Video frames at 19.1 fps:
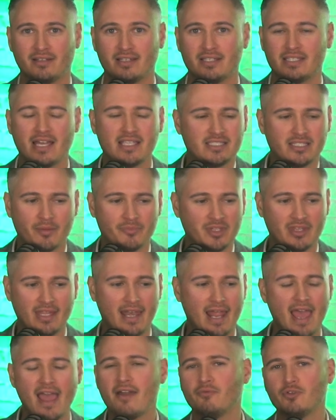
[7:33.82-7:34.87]
Because that's something
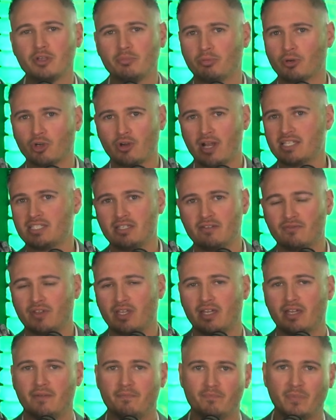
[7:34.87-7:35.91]
that every progressive
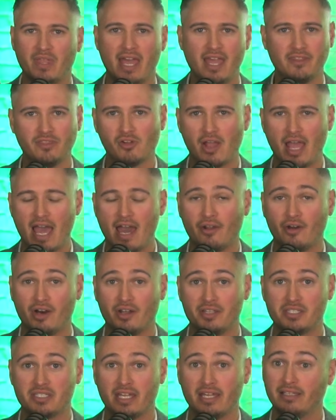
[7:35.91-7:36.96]
can hang their hat
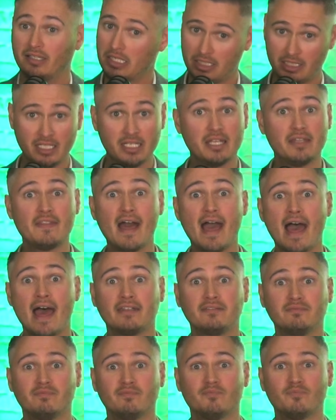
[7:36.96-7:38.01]
on and say, at least he did
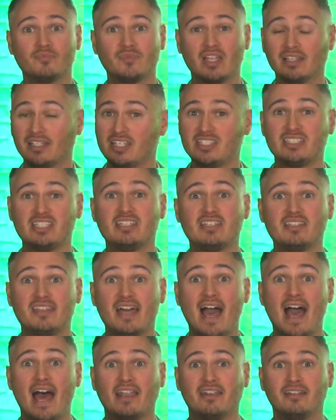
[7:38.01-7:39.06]
that. At least he did
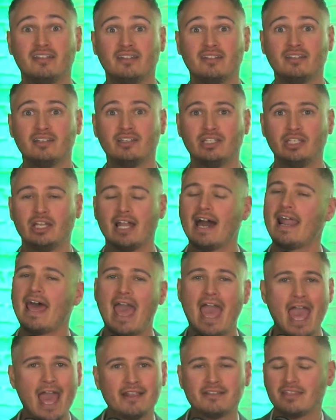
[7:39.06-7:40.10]
that. You got
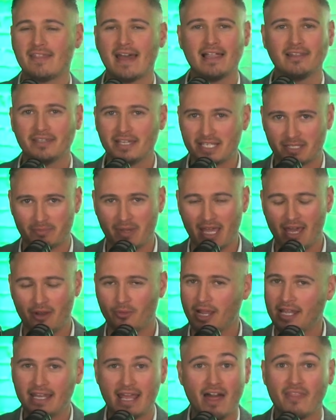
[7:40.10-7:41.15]
to add to that list,
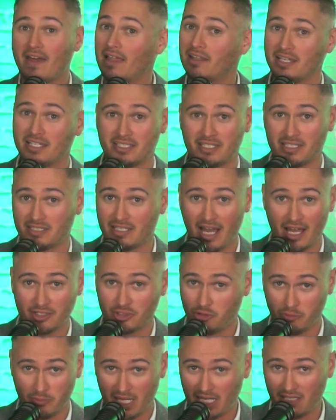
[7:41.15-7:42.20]
man. Right now, that list is
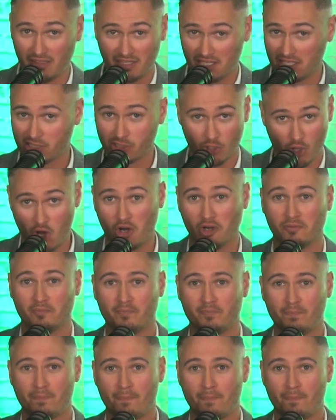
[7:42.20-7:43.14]
not too many things long.